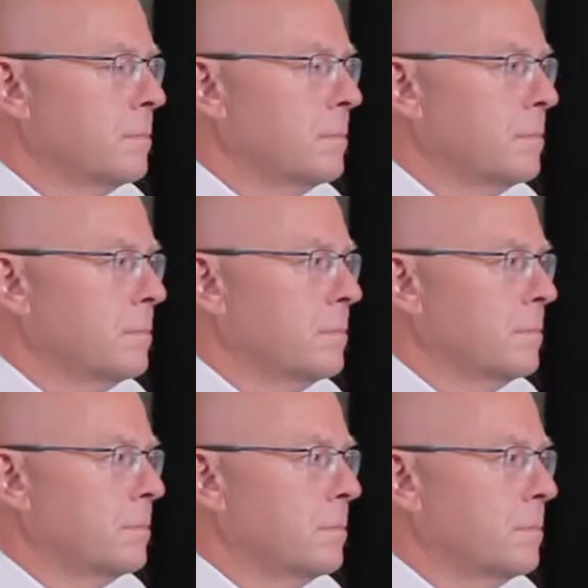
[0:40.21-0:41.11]

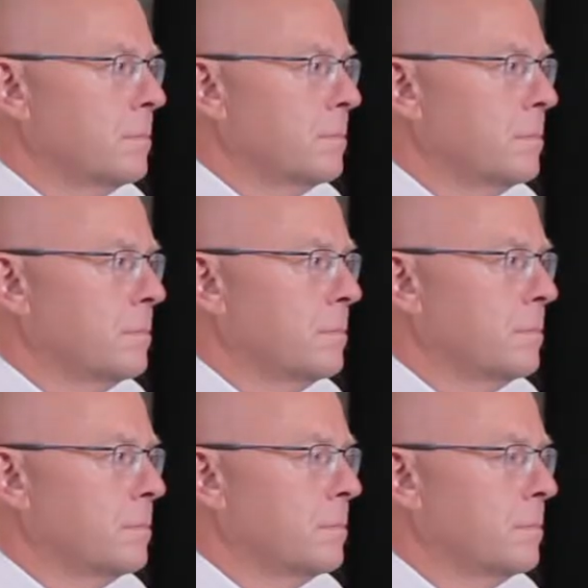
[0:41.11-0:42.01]

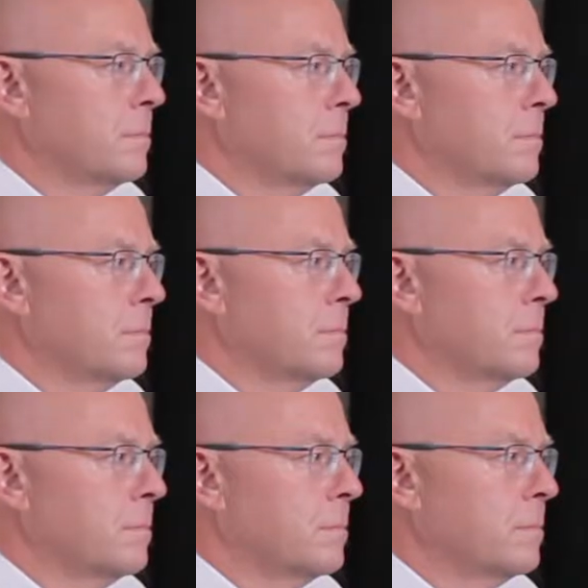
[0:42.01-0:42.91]

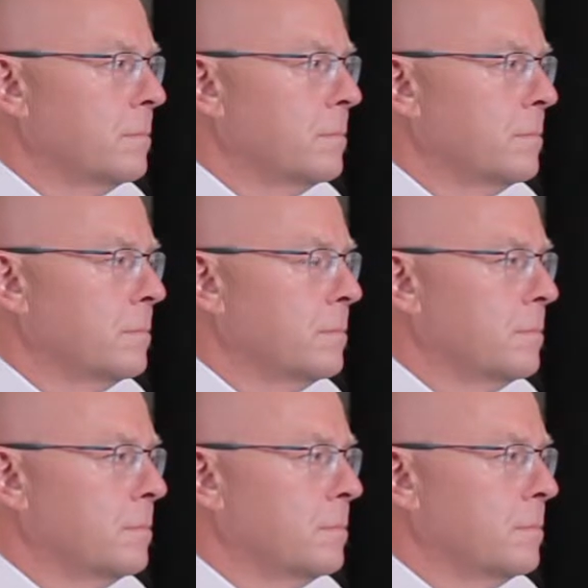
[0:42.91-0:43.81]

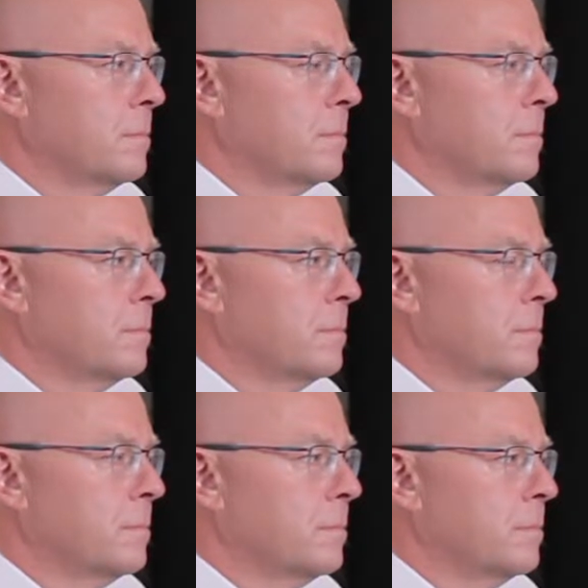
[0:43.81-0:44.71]

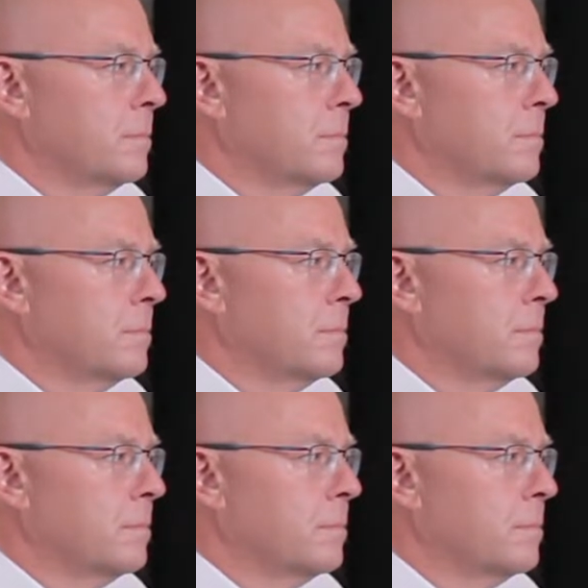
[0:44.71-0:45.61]

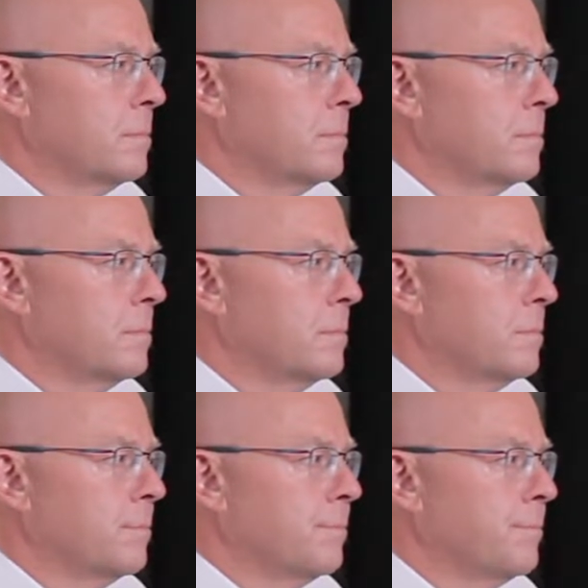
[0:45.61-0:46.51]

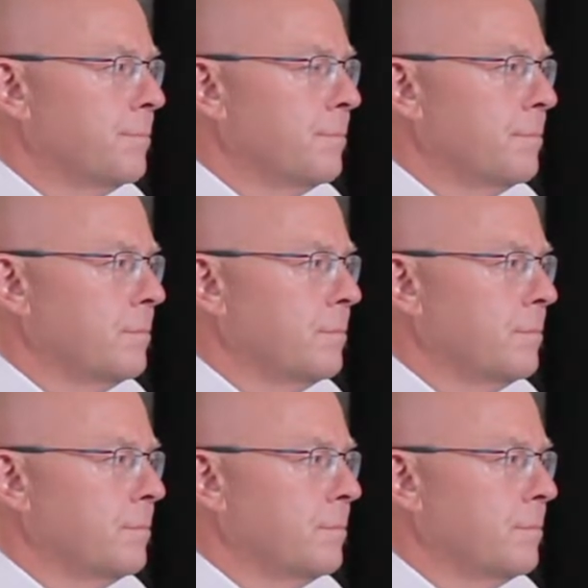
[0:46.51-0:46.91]
The person shown says nothing.